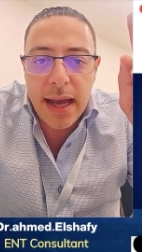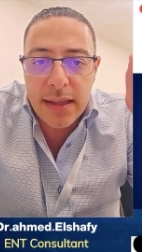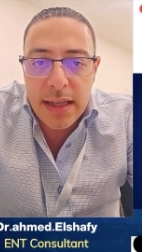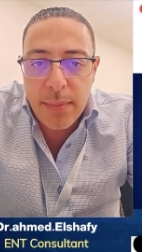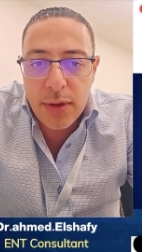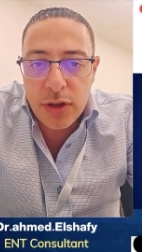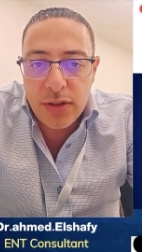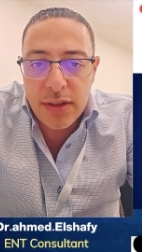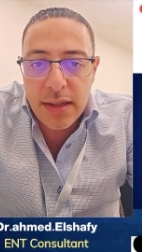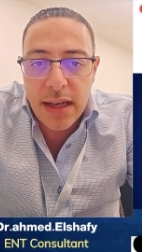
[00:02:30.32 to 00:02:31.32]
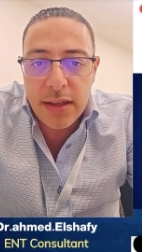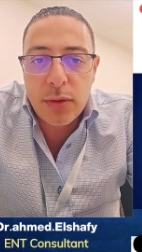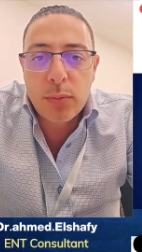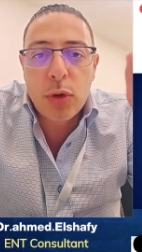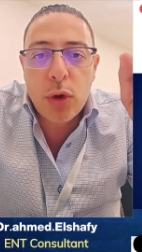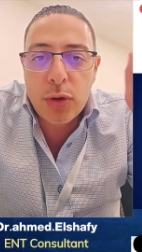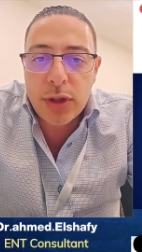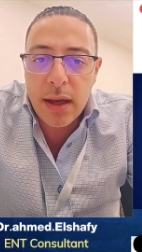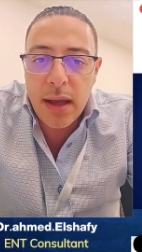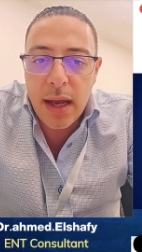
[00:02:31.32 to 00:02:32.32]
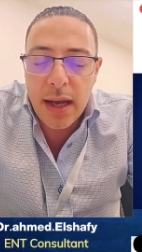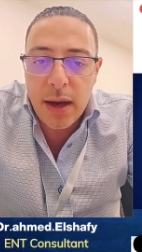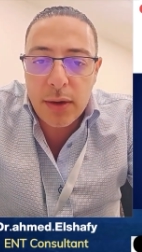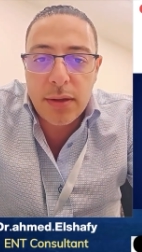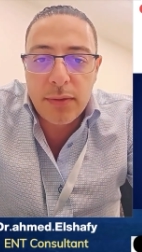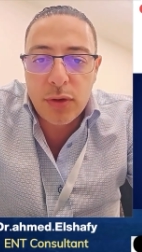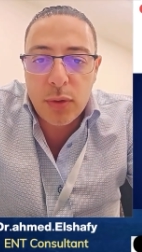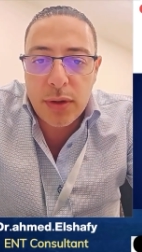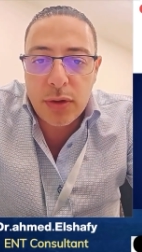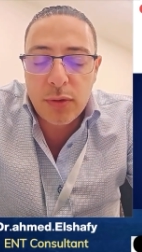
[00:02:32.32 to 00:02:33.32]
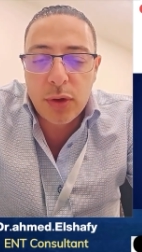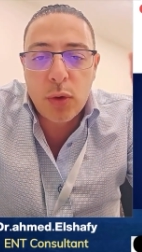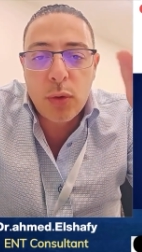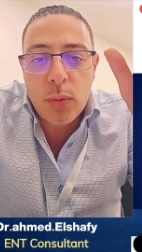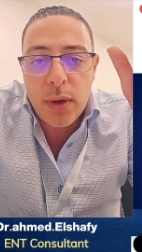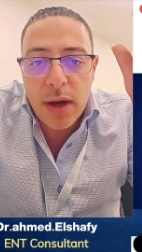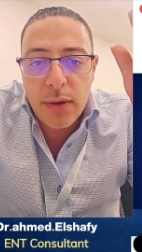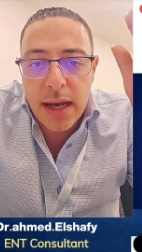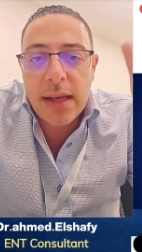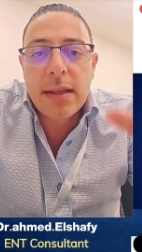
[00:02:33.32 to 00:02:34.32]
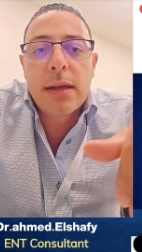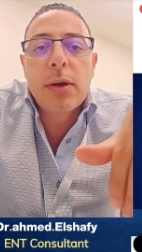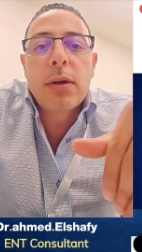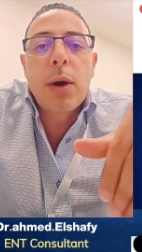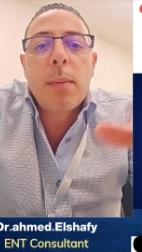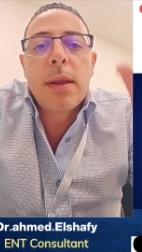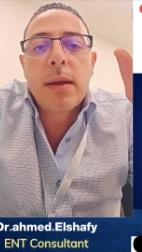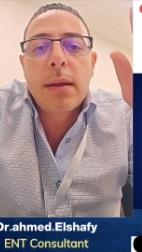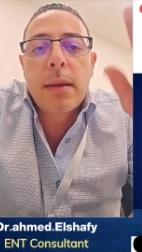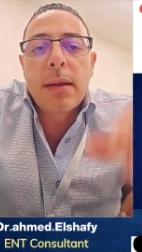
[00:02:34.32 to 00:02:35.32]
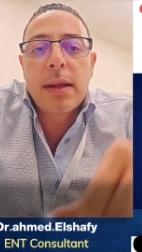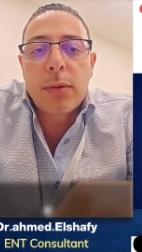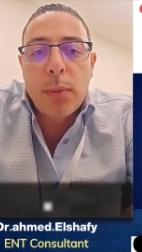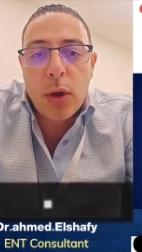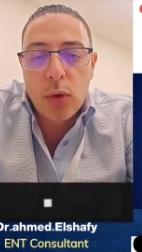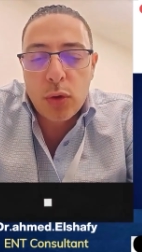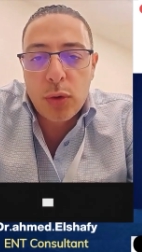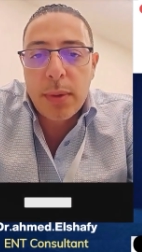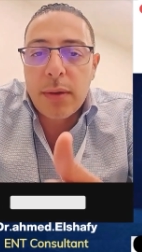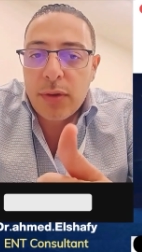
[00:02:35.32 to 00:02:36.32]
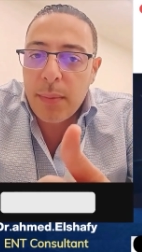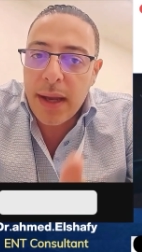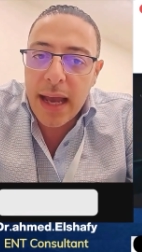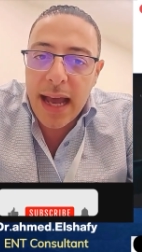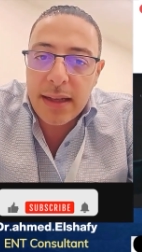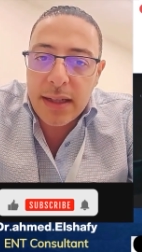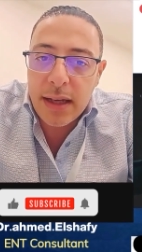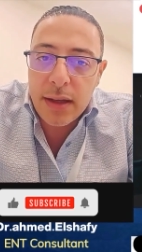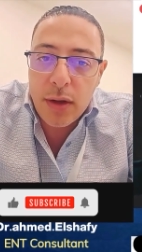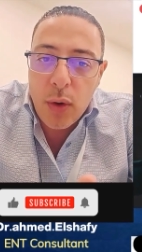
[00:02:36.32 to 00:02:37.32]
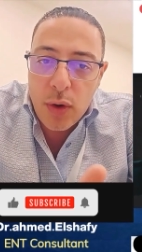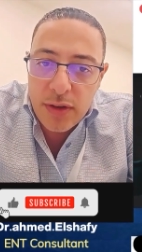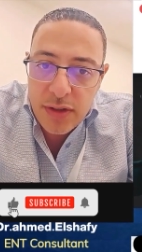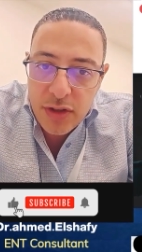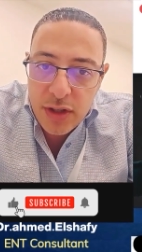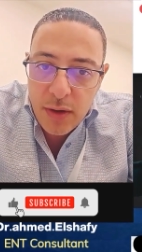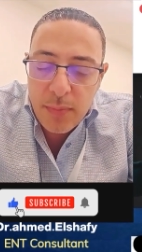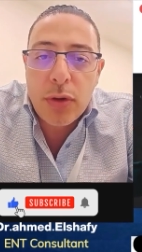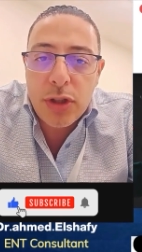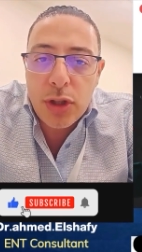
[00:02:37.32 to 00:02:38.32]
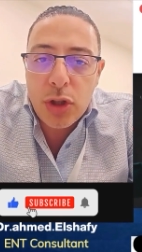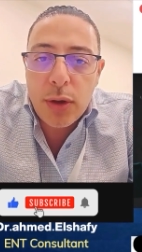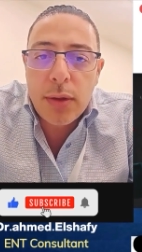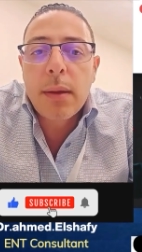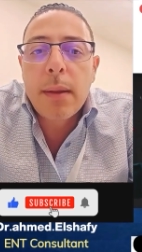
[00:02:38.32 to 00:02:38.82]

and damages the nasal mucosa, allowing the fluid to flow without anything to stop it. This blow could be from an accident or a surgical procedure.